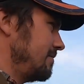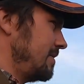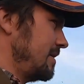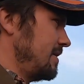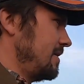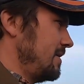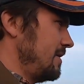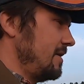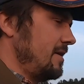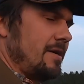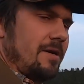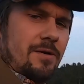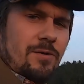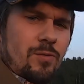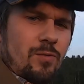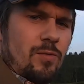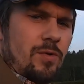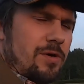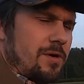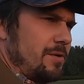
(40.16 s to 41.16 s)
Been a
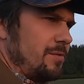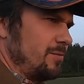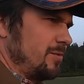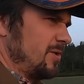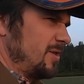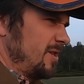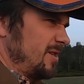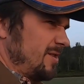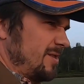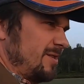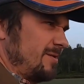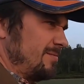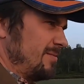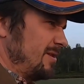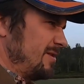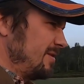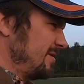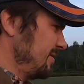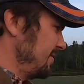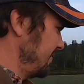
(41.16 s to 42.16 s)
little while since my
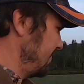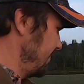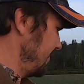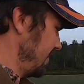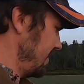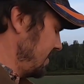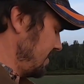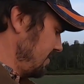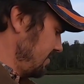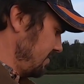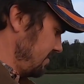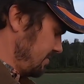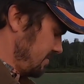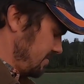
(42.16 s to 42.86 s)
last video.